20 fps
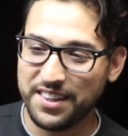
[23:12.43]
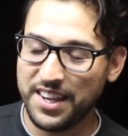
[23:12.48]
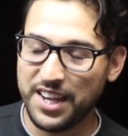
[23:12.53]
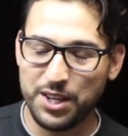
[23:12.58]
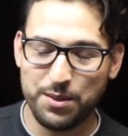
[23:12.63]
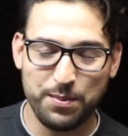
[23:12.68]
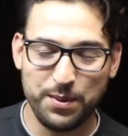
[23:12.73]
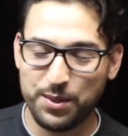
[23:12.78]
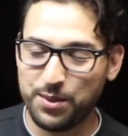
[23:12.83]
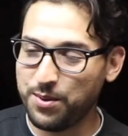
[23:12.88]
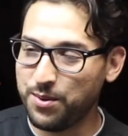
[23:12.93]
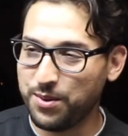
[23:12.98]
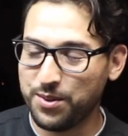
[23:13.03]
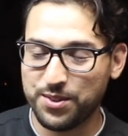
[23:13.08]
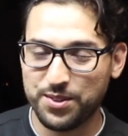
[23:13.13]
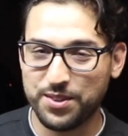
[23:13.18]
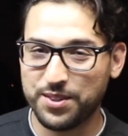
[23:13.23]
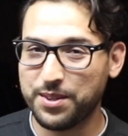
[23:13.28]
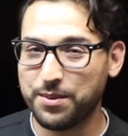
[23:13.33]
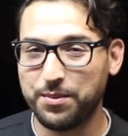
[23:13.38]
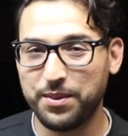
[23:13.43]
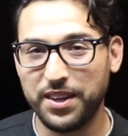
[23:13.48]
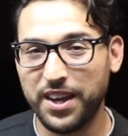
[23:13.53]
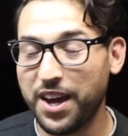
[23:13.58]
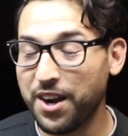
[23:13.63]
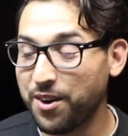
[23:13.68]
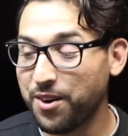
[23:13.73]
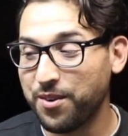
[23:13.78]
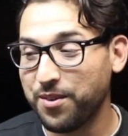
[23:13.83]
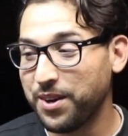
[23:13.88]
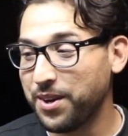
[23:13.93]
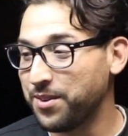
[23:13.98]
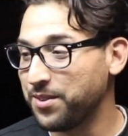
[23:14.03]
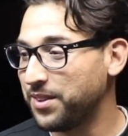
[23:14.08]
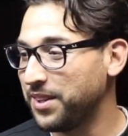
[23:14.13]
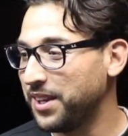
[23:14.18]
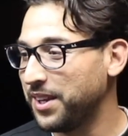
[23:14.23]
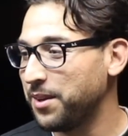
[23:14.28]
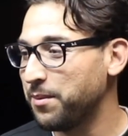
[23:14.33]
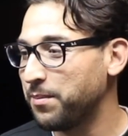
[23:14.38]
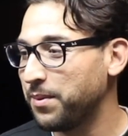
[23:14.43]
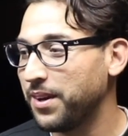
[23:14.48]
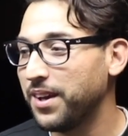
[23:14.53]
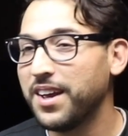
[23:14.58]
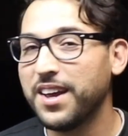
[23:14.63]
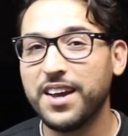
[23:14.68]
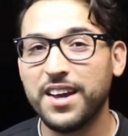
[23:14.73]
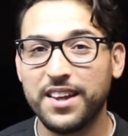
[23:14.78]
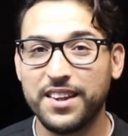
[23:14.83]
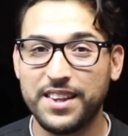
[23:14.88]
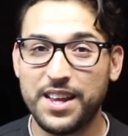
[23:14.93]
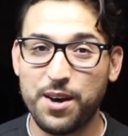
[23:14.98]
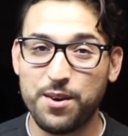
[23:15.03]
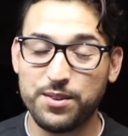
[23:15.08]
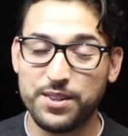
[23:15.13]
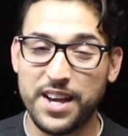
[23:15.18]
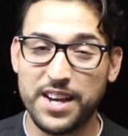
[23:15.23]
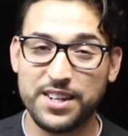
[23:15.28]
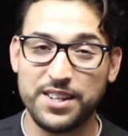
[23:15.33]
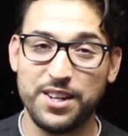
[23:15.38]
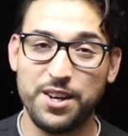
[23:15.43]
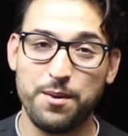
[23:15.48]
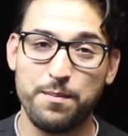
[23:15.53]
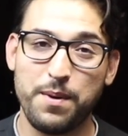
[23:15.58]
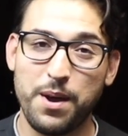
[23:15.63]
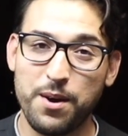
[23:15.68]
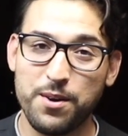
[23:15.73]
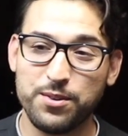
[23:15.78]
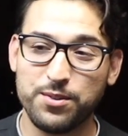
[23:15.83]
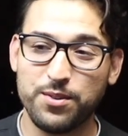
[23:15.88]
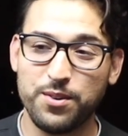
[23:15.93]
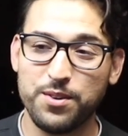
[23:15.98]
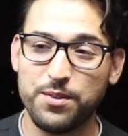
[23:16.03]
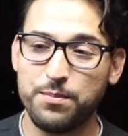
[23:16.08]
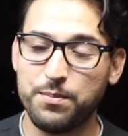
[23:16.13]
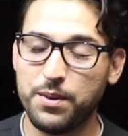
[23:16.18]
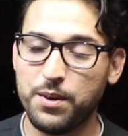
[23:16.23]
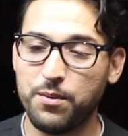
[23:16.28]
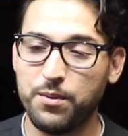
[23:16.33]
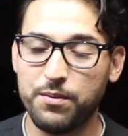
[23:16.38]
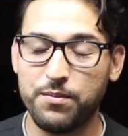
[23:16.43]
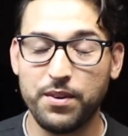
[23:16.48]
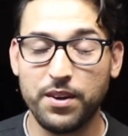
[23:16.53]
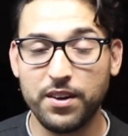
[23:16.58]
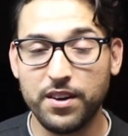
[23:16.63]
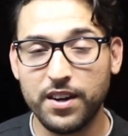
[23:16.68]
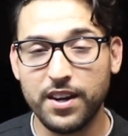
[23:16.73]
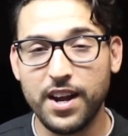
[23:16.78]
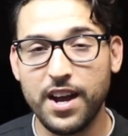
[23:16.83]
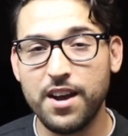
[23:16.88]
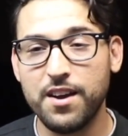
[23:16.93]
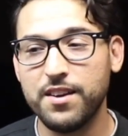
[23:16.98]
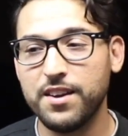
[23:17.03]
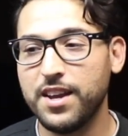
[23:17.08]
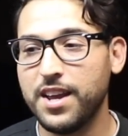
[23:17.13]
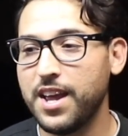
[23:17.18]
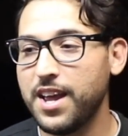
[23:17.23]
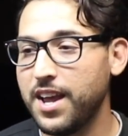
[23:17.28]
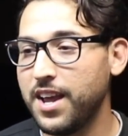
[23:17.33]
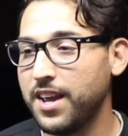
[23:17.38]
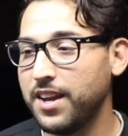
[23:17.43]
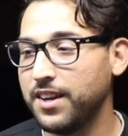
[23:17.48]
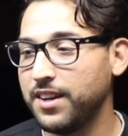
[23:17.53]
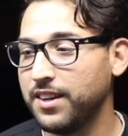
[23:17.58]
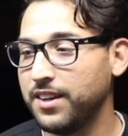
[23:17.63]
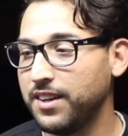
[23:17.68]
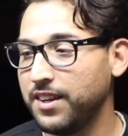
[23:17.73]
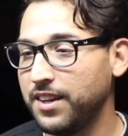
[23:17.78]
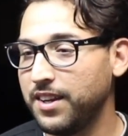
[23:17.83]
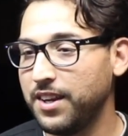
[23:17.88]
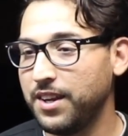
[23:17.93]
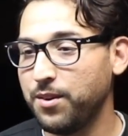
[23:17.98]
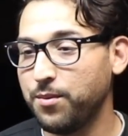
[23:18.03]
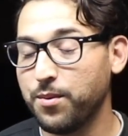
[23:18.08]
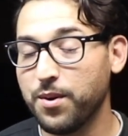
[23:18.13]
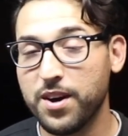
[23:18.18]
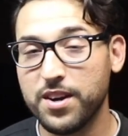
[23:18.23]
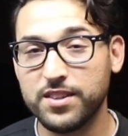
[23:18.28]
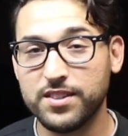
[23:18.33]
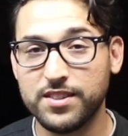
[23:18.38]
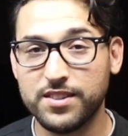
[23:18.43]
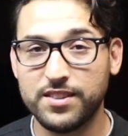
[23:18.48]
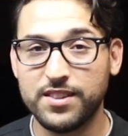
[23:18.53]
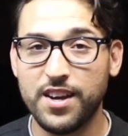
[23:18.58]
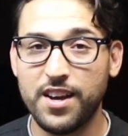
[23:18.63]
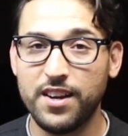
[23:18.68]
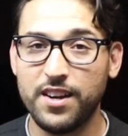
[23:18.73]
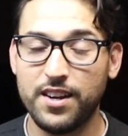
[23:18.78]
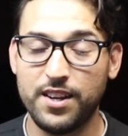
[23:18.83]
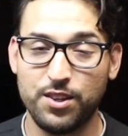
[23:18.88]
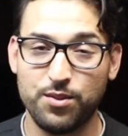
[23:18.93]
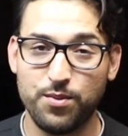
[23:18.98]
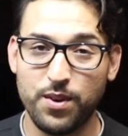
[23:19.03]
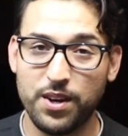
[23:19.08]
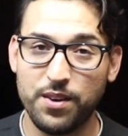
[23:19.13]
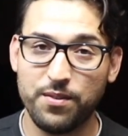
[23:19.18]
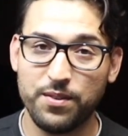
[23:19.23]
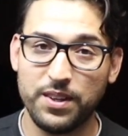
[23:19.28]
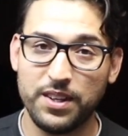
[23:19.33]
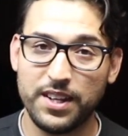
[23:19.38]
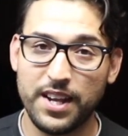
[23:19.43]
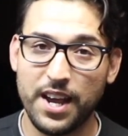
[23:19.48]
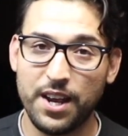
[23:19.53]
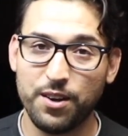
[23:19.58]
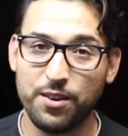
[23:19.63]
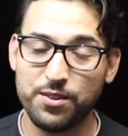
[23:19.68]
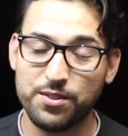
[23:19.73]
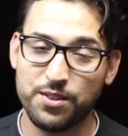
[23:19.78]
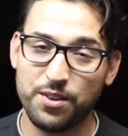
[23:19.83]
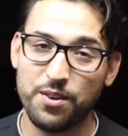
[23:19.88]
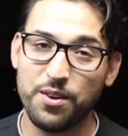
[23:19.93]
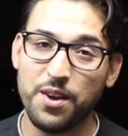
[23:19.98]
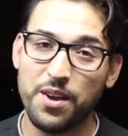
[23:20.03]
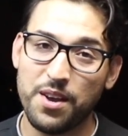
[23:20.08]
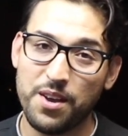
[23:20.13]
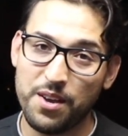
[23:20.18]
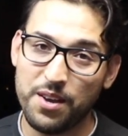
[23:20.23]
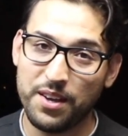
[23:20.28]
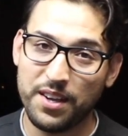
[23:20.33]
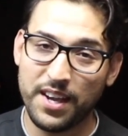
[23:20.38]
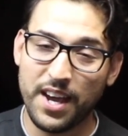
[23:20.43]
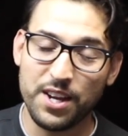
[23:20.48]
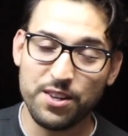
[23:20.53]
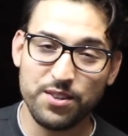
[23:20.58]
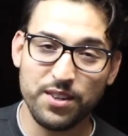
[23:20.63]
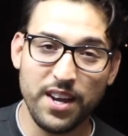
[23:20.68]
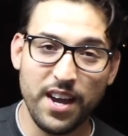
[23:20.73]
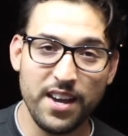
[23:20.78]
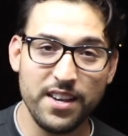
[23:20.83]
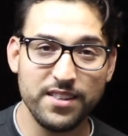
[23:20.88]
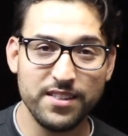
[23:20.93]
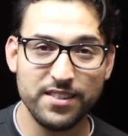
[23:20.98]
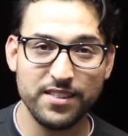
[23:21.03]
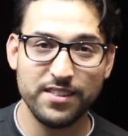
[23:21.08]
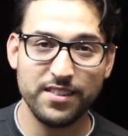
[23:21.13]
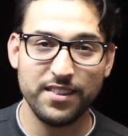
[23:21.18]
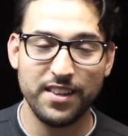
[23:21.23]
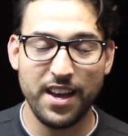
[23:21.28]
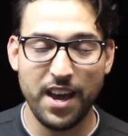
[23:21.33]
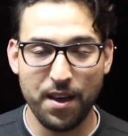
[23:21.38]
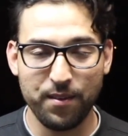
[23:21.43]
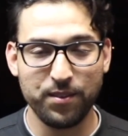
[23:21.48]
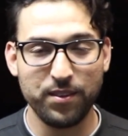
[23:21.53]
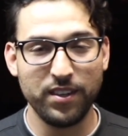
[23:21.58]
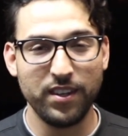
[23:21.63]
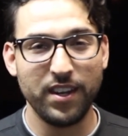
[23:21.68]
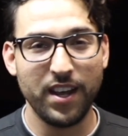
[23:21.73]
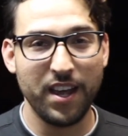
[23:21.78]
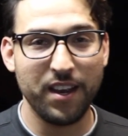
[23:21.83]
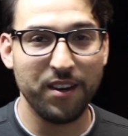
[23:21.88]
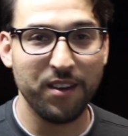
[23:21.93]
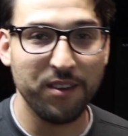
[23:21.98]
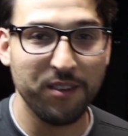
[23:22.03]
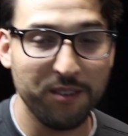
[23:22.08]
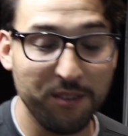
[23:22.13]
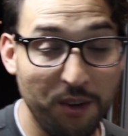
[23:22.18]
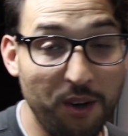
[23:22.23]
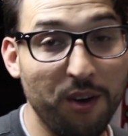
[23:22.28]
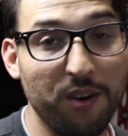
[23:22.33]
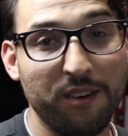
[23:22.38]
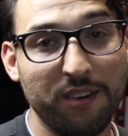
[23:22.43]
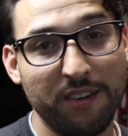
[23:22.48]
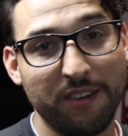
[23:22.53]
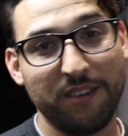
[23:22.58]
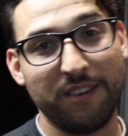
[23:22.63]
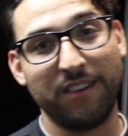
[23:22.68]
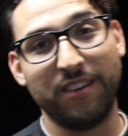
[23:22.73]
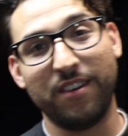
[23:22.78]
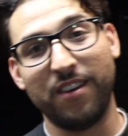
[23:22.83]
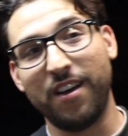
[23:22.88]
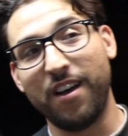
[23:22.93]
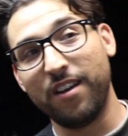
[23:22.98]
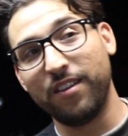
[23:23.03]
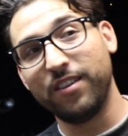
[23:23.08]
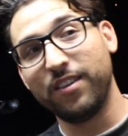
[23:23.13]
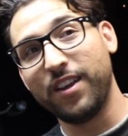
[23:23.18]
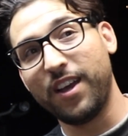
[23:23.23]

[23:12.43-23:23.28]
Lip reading: HP tuners or something. I don't know what I was thinking, but that was actually our power source. But we figured it out, and it works. It's done, and it's ready for the dyno. So catch you guys after the dyno, or on the